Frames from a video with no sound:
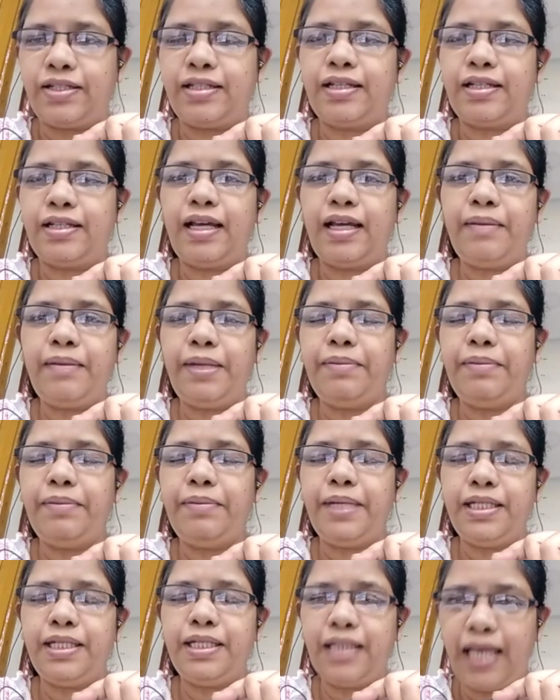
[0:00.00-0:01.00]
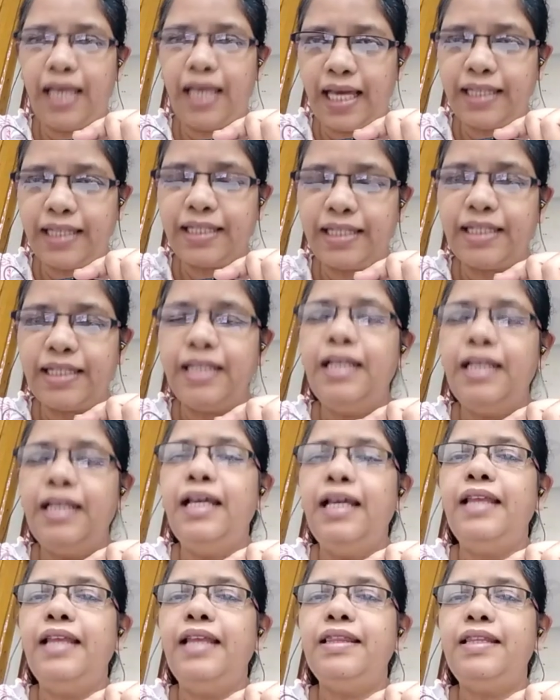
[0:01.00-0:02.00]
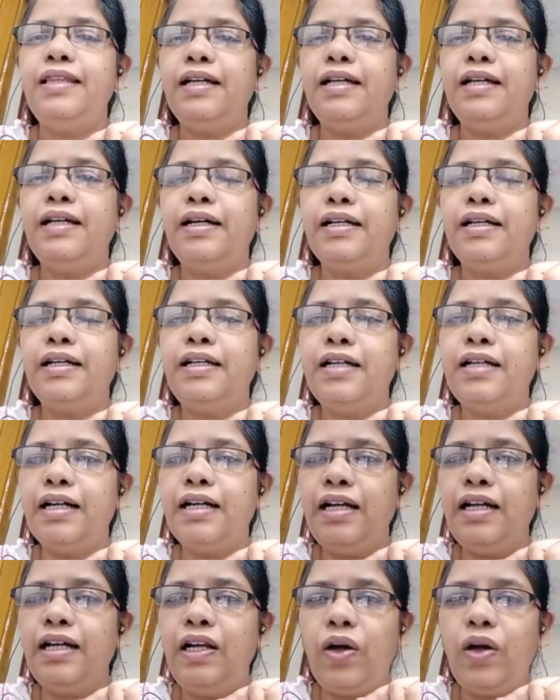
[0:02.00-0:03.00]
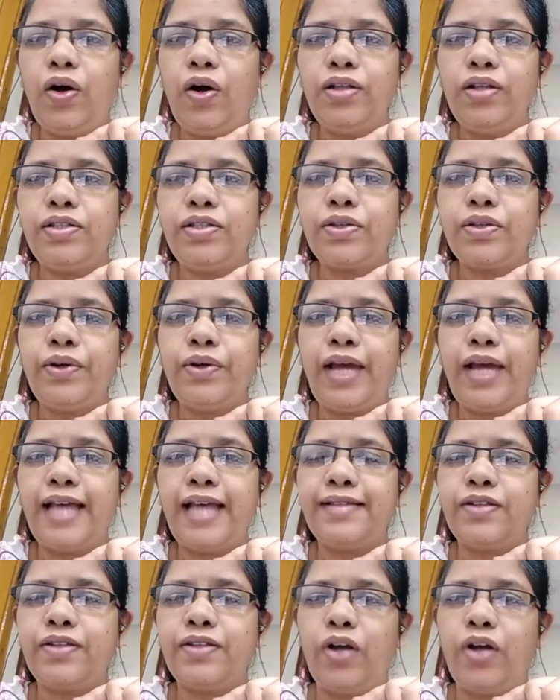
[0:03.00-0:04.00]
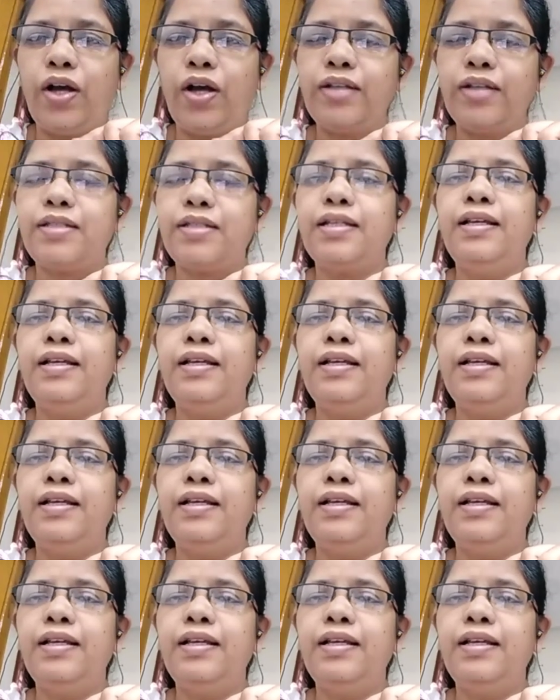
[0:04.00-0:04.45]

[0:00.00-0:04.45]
Amendment Act, the girl also has got